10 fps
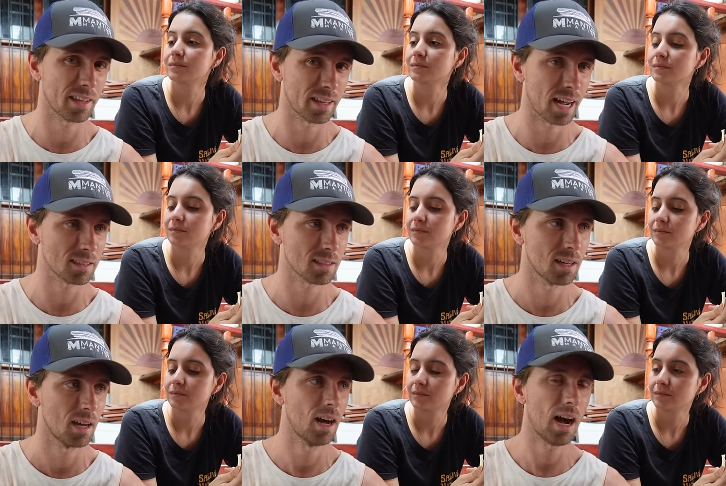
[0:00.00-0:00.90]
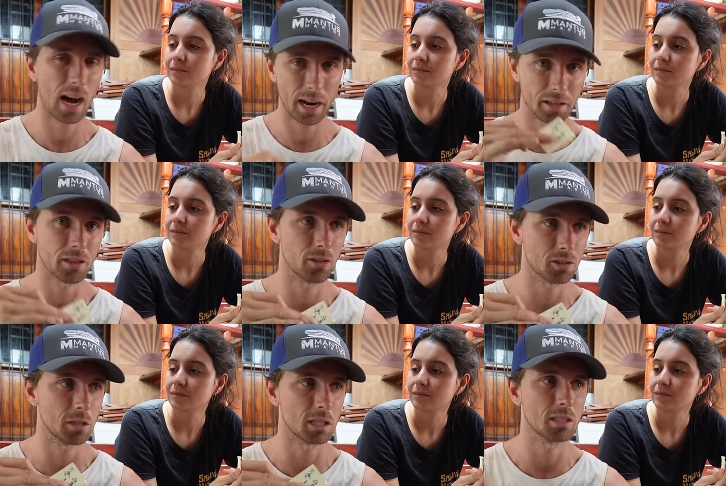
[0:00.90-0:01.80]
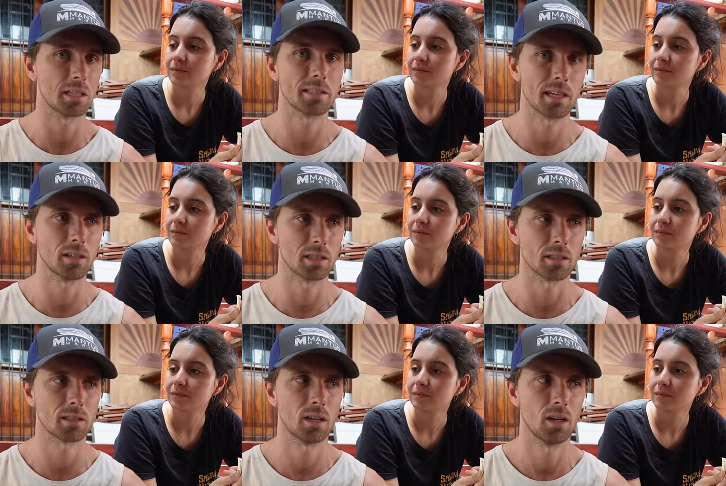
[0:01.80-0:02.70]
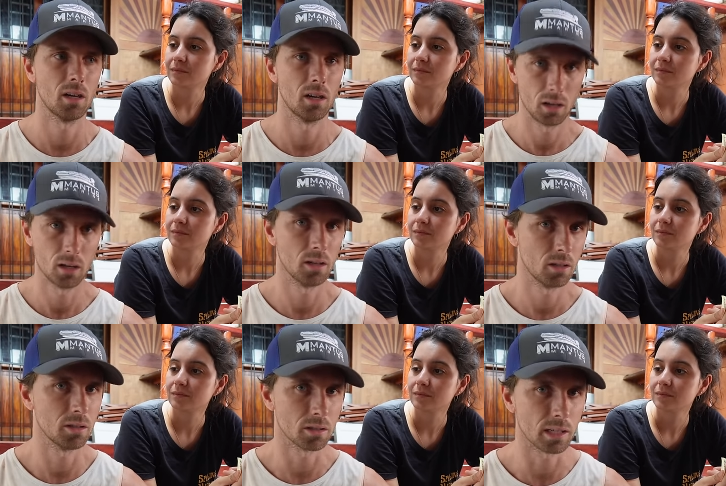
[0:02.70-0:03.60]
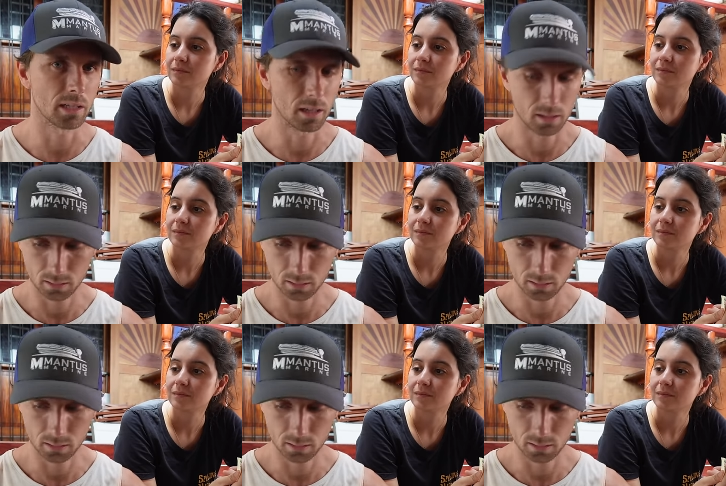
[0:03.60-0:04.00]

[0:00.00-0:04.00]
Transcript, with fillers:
Speaker 1: than that, higher than those switches that tells us you're sinking.